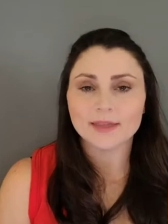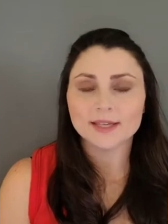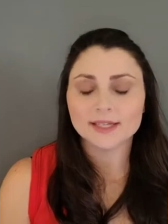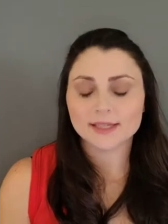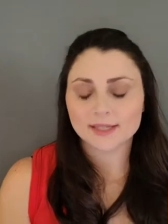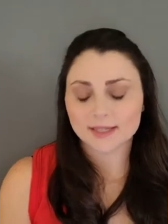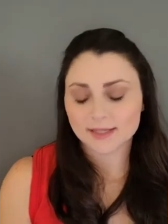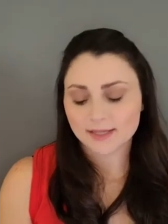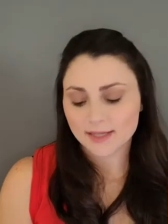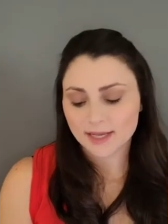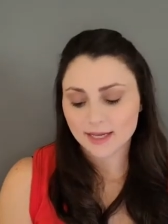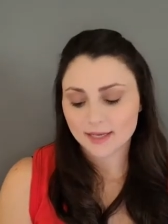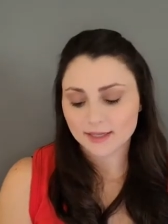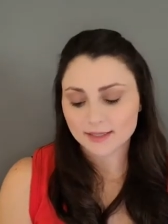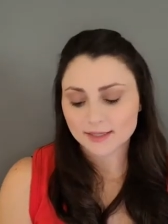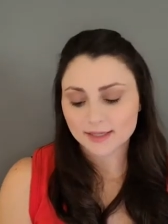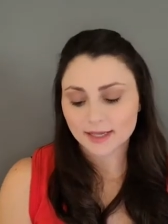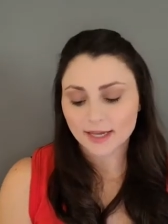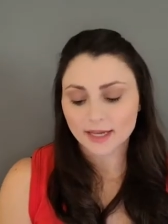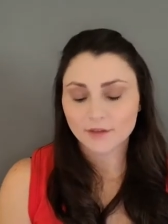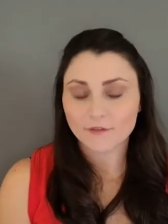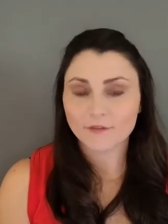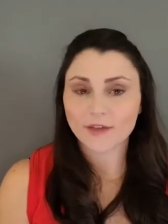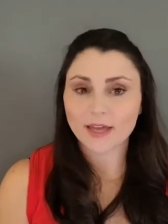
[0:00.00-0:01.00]
This is things
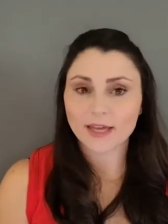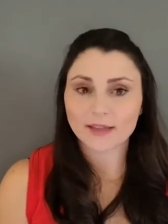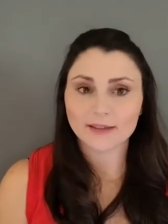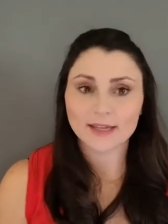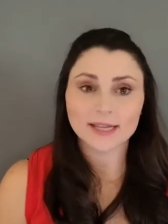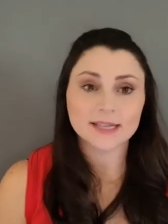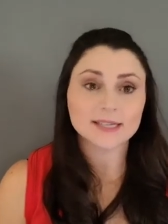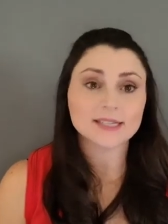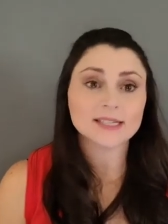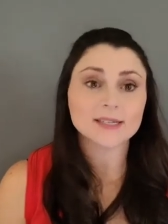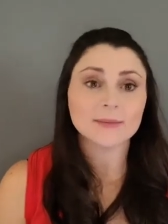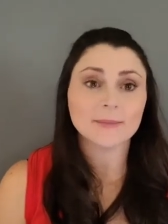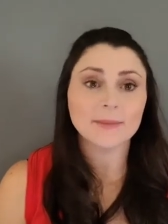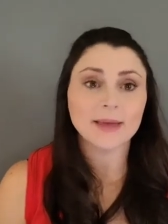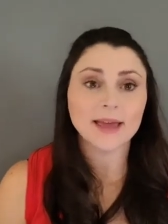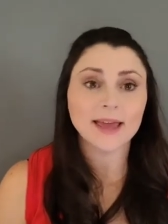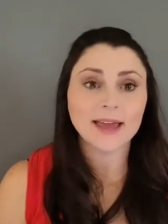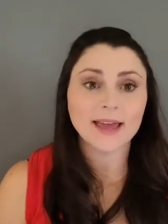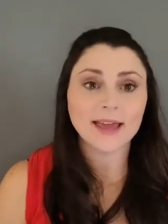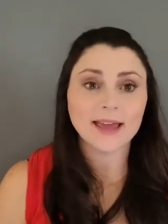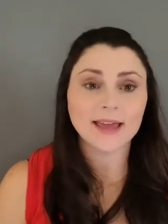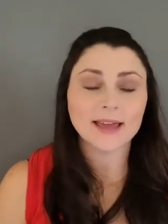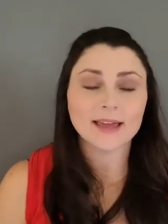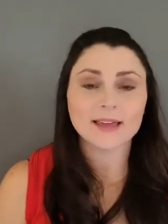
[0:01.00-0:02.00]
like failing to
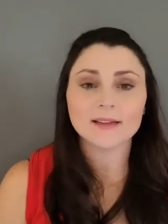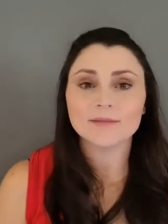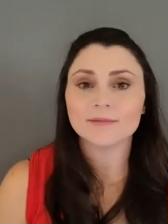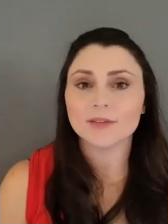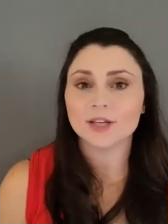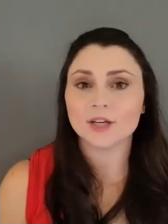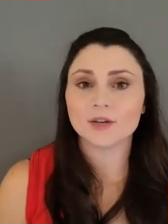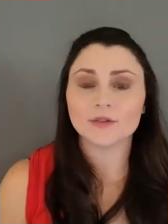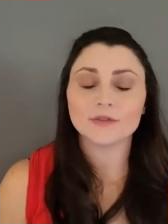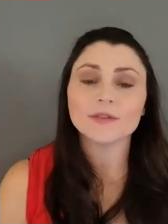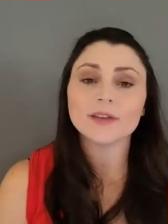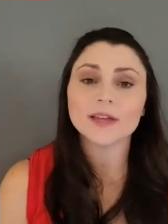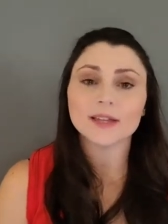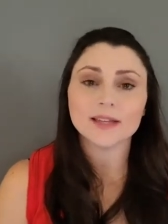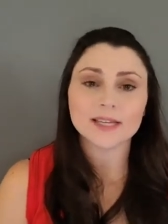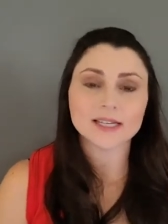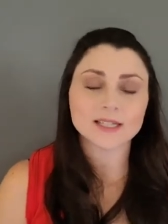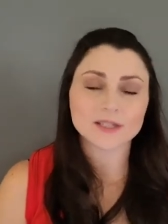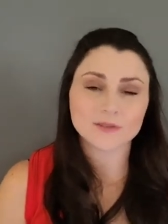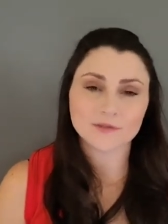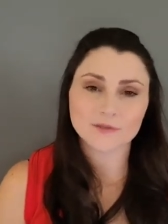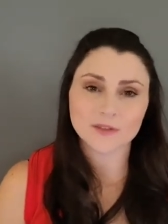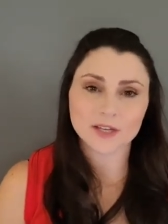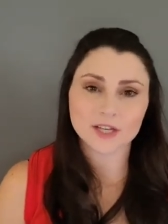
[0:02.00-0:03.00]
pay, failing
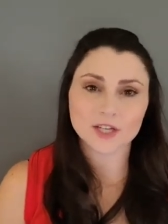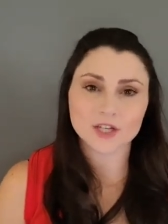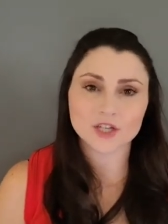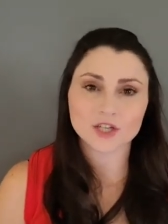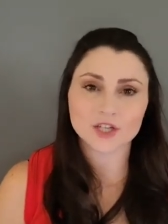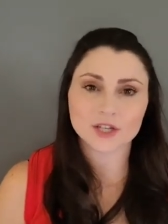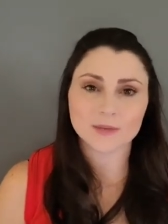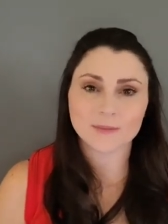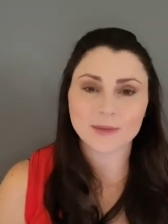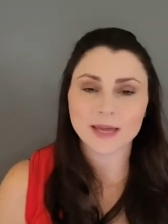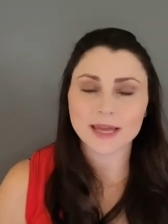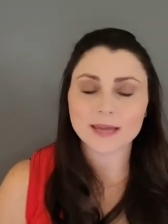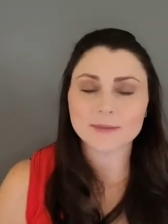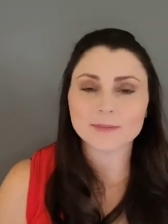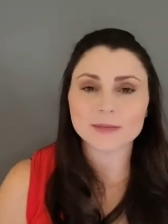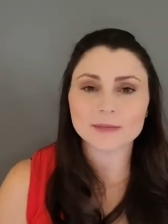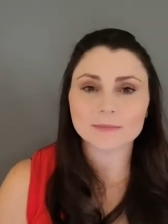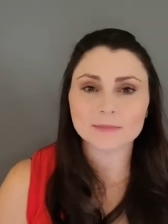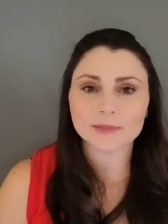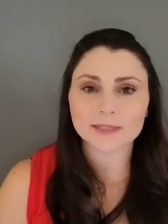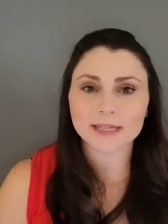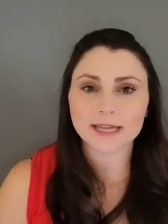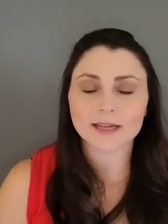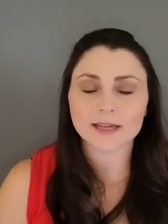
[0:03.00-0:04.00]
to finish the
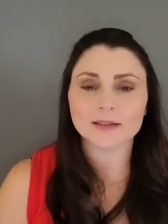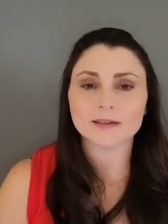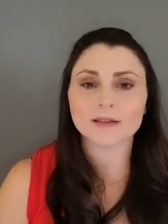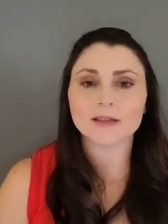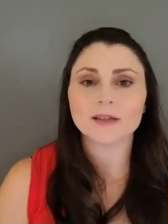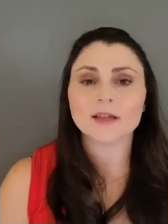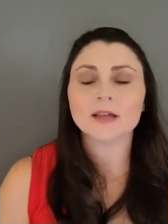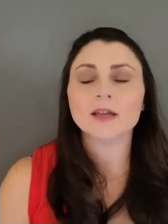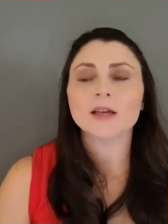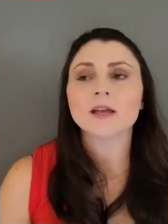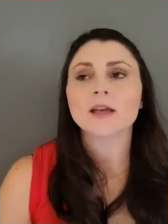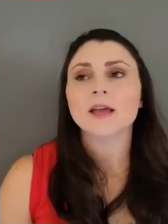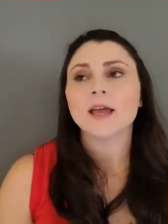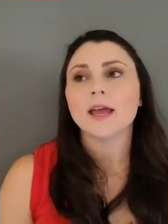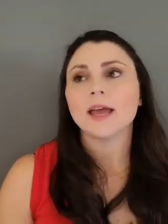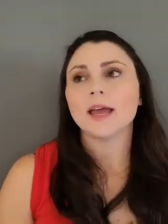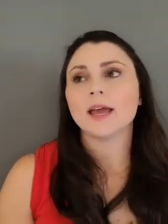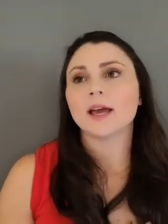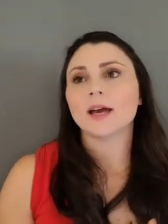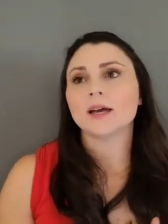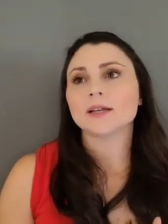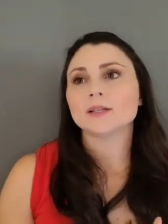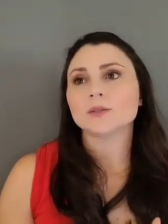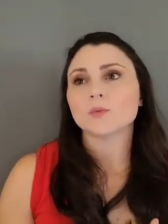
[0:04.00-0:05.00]
payment plan.
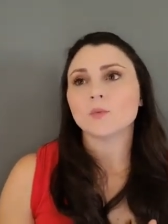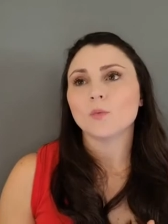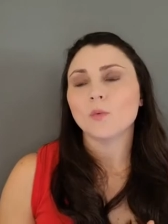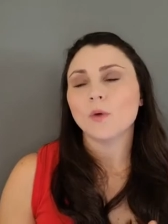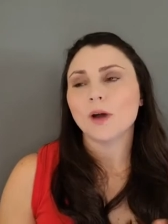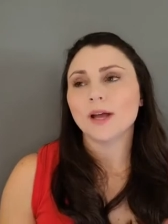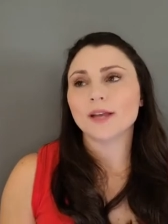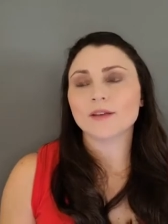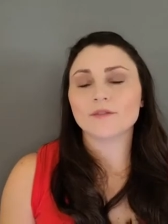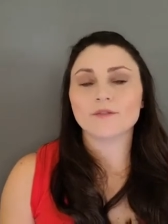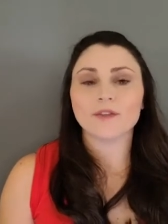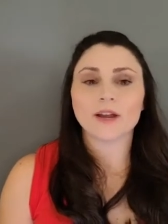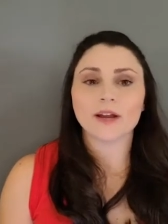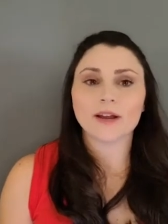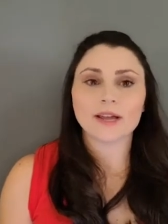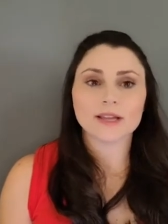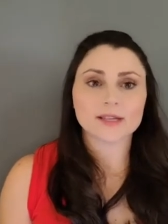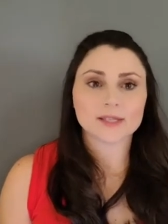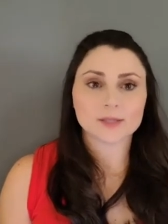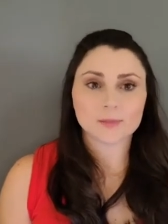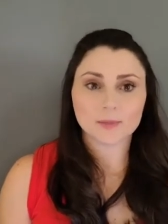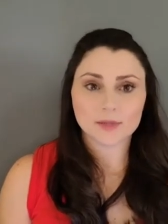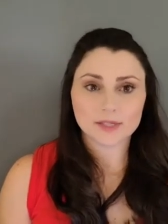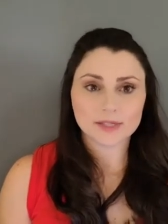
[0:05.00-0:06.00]
And one very
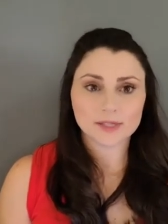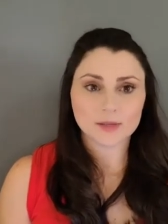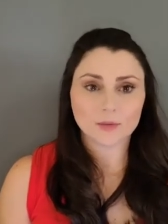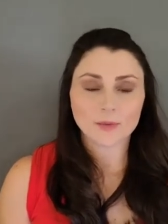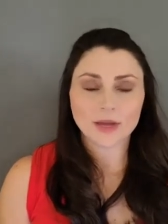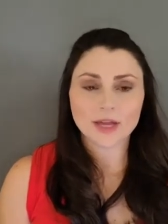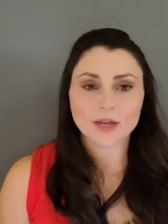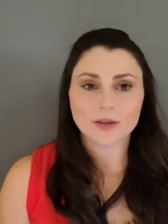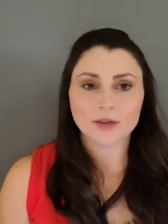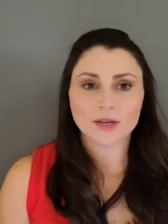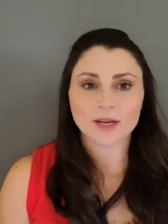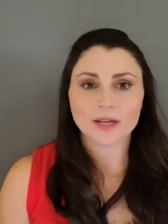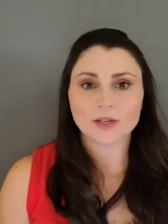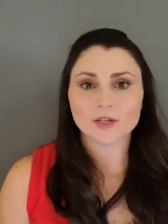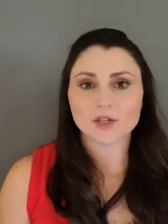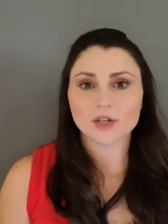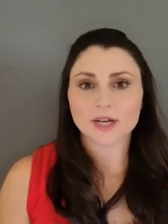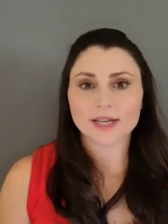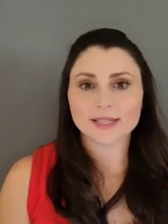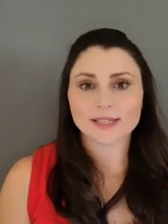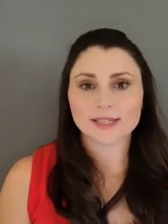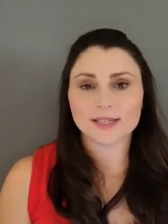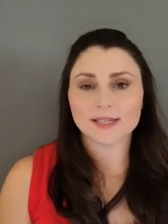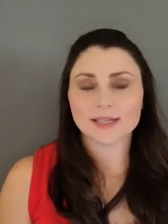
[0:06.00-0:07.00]
explicit way you can
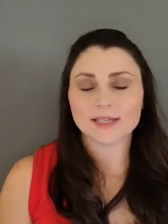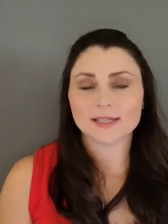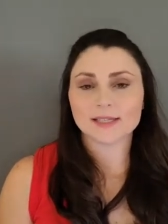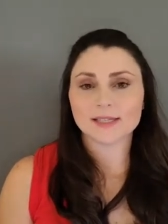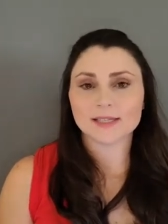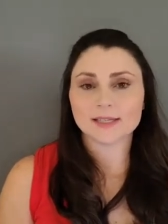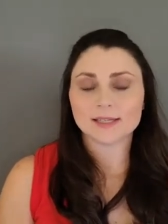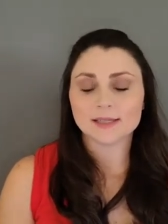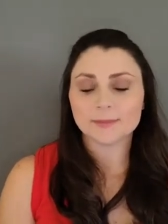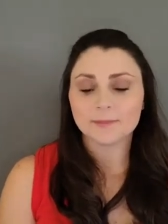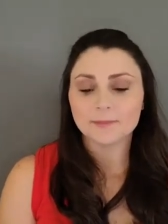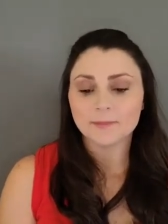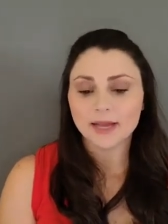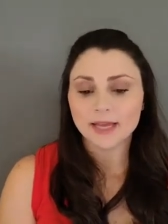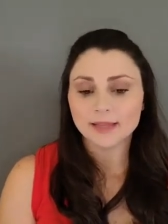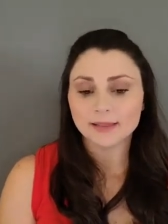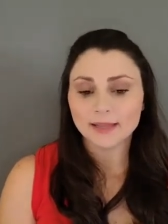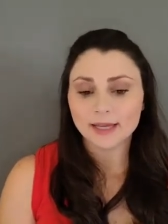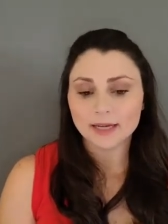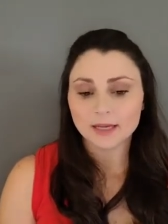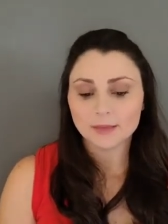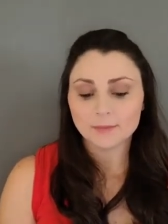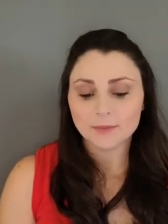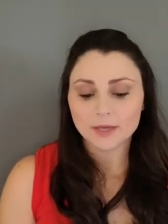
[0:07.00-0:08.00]
address this is by
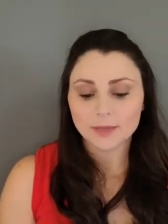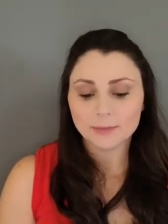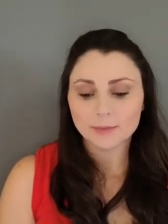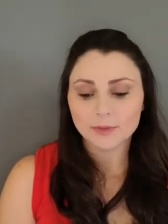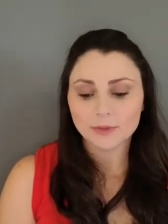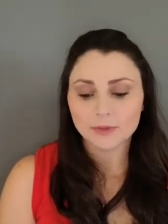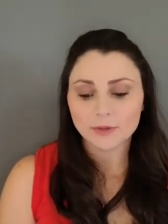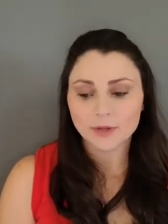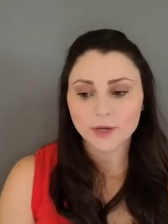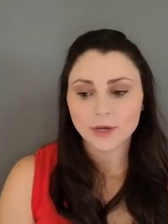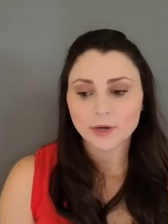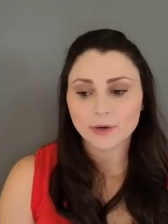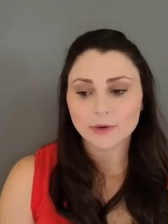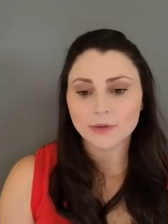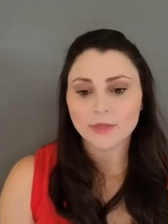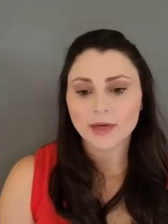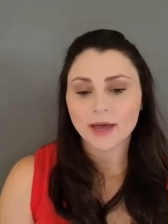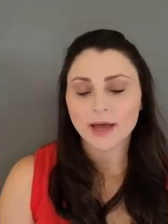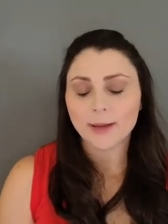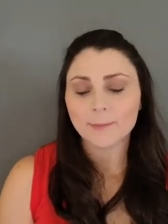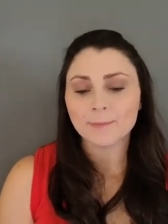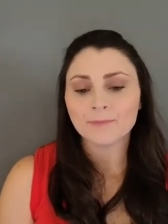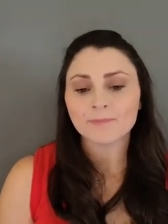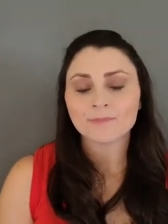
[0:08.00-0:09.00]
letting people know
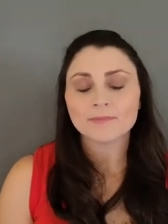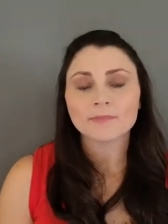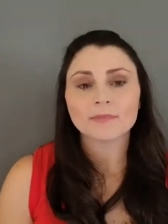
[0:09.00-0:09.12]
that